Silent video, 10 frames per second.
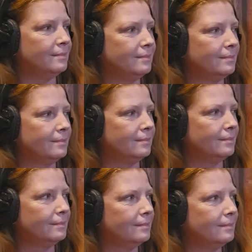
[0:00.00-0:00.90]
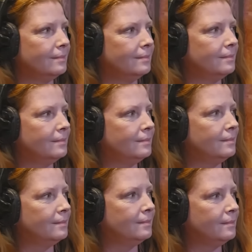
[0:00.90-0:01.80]

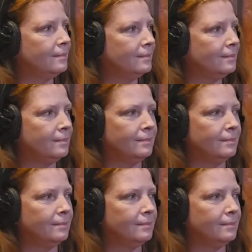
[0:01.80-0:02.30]
(not speaking)